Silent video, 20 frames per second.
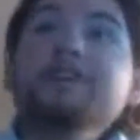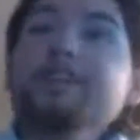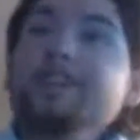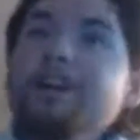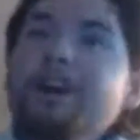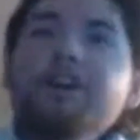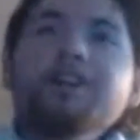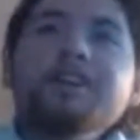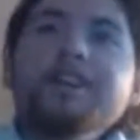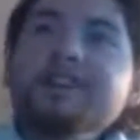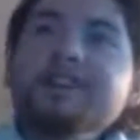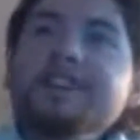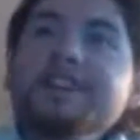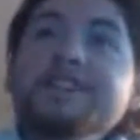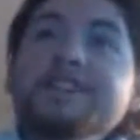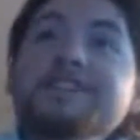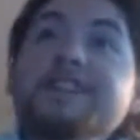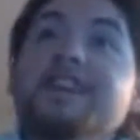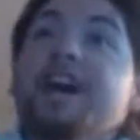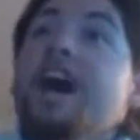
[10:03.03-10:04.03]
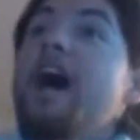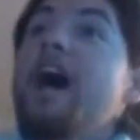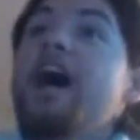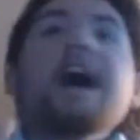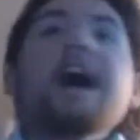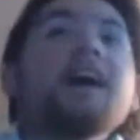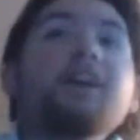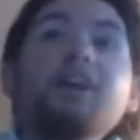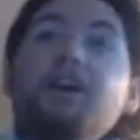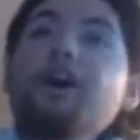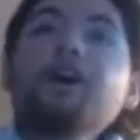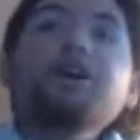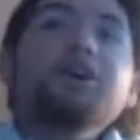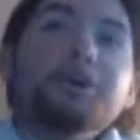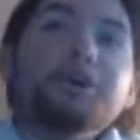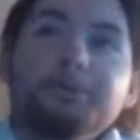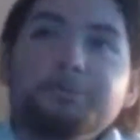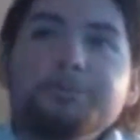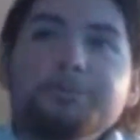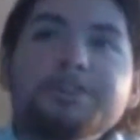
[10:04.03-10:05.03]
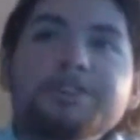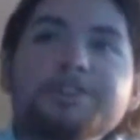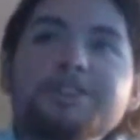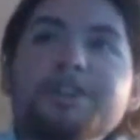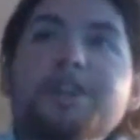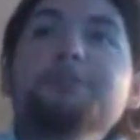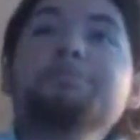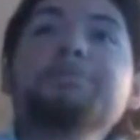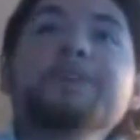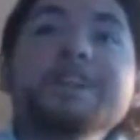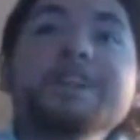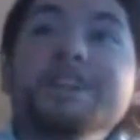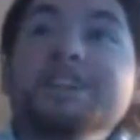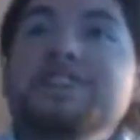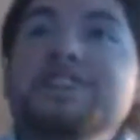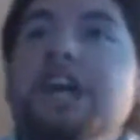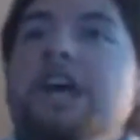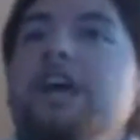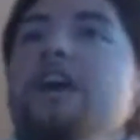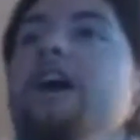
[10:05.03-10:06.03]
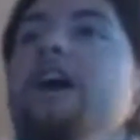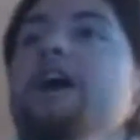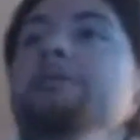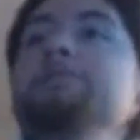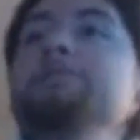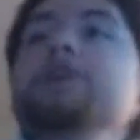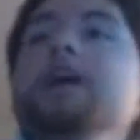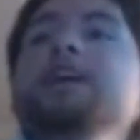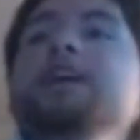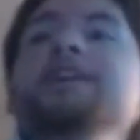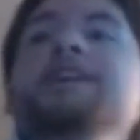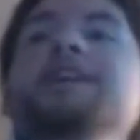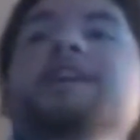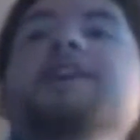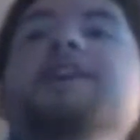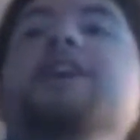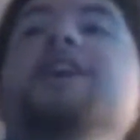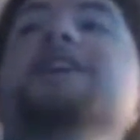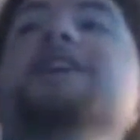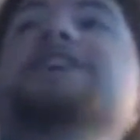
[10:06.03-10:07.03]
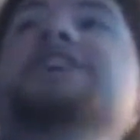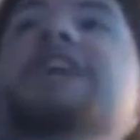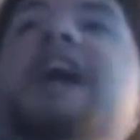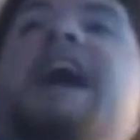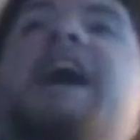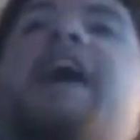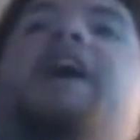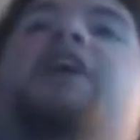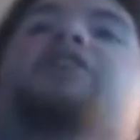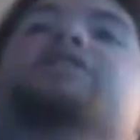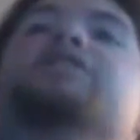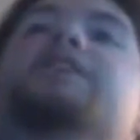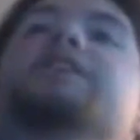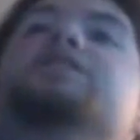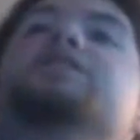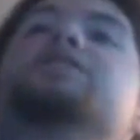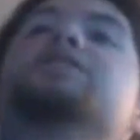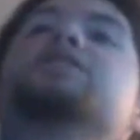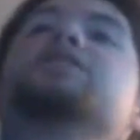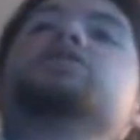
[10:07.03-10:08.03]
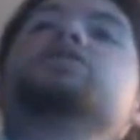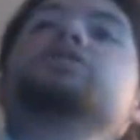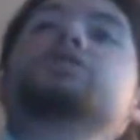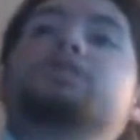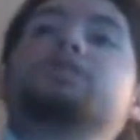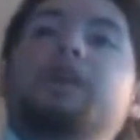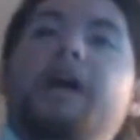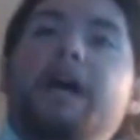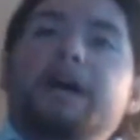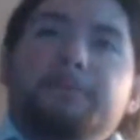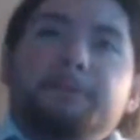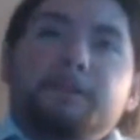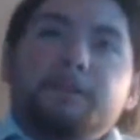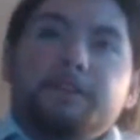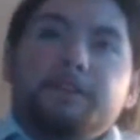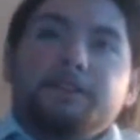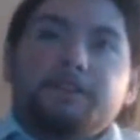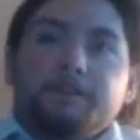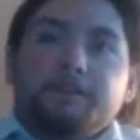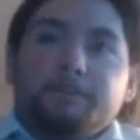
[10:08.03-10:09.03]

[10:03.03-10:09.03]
all of this at home. So please, I'm trying to get 1,000 subscribers.